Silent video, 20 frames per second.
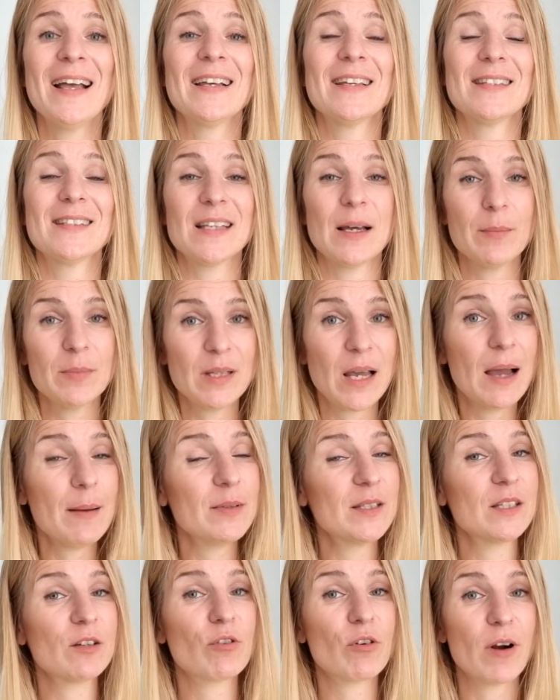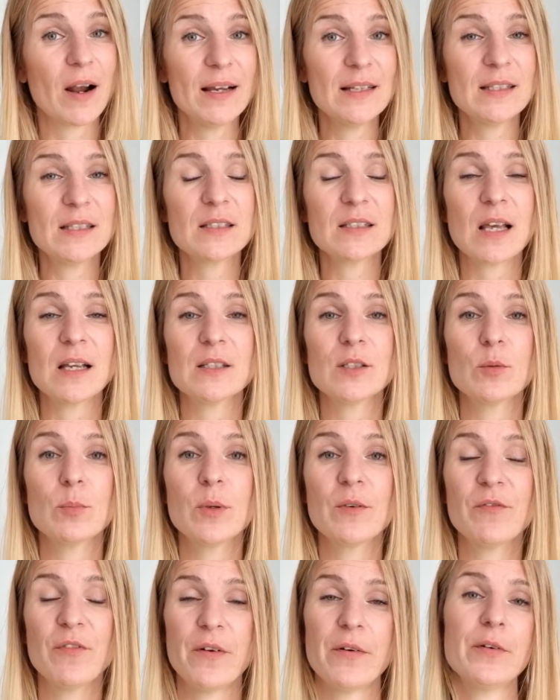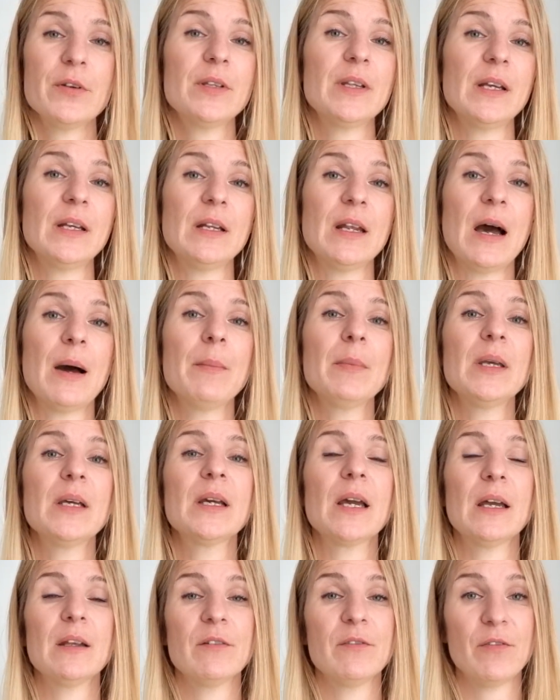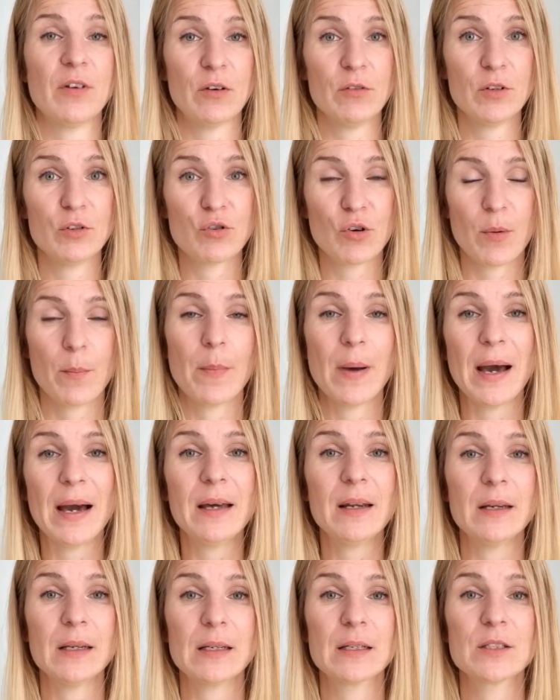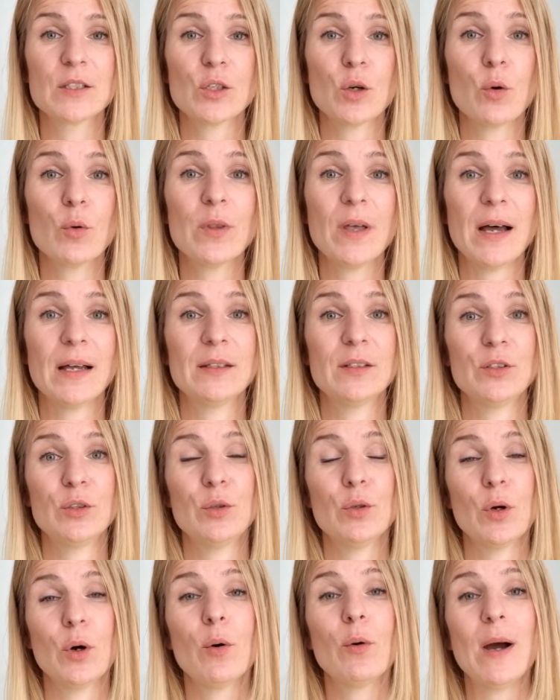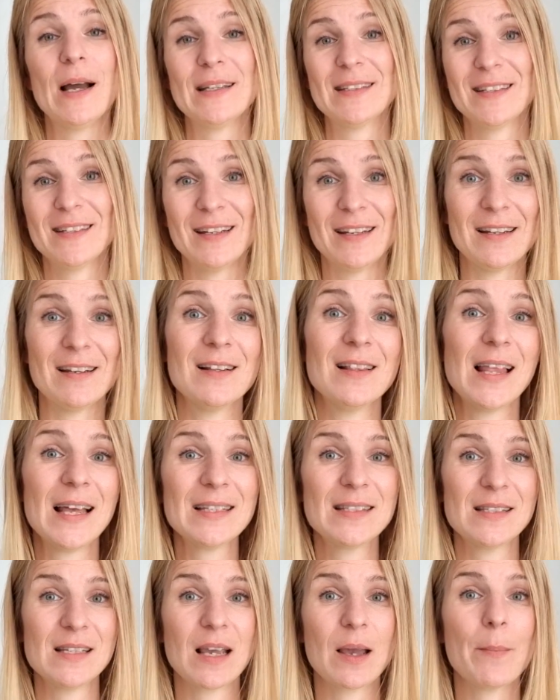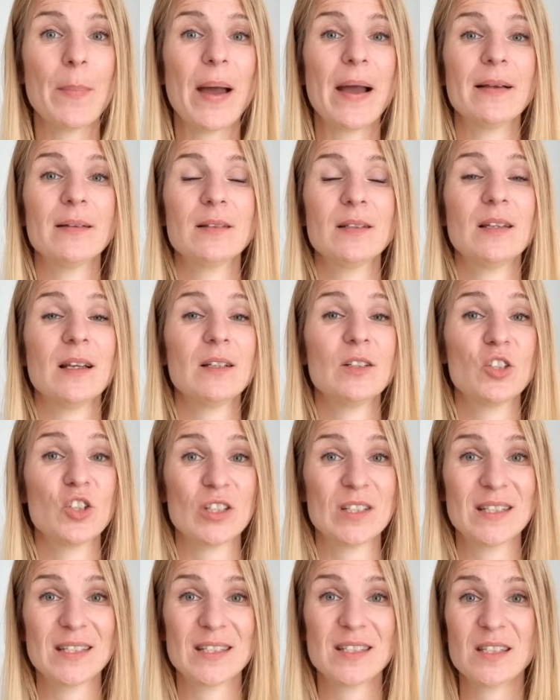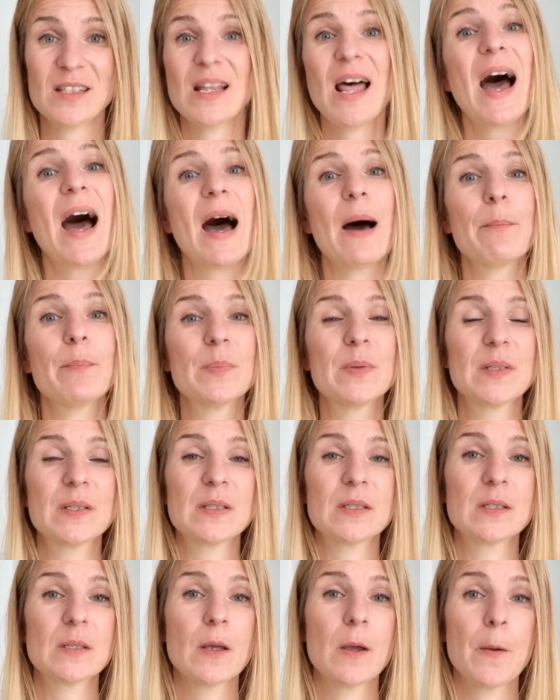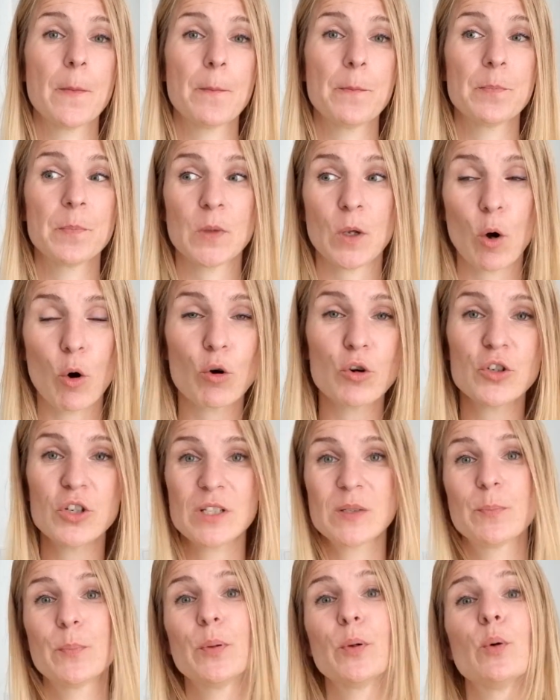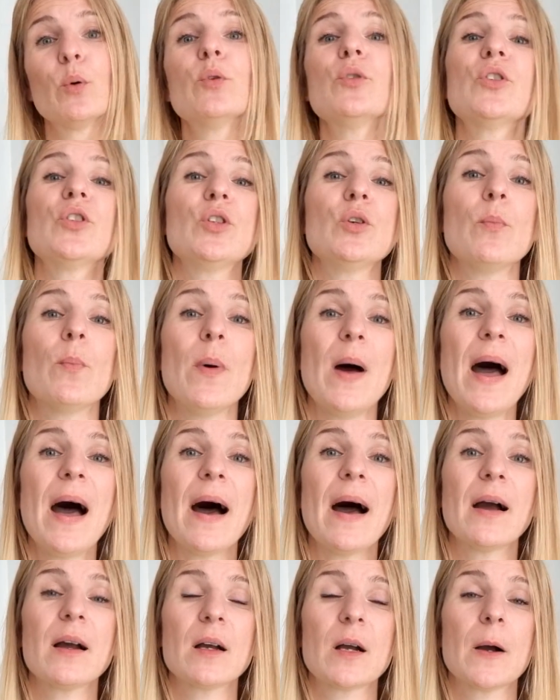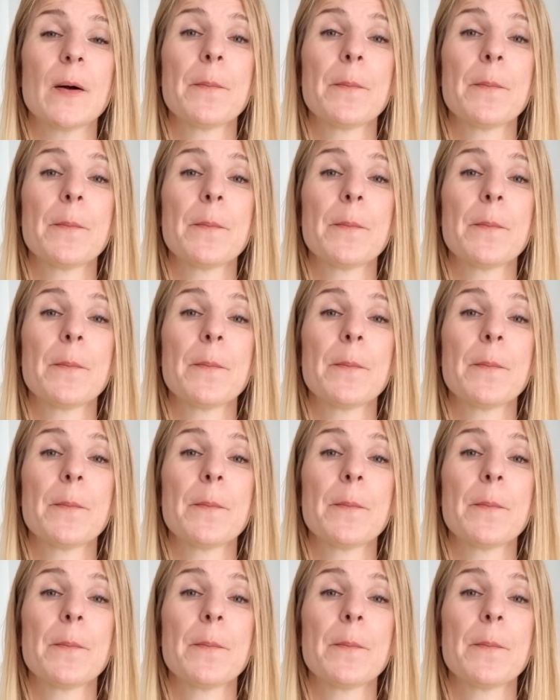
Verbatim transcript: Sometimes the crisis has to be very dynamic and very dramatic so that, you know, as an elastic band that just snaps or just pulls you back,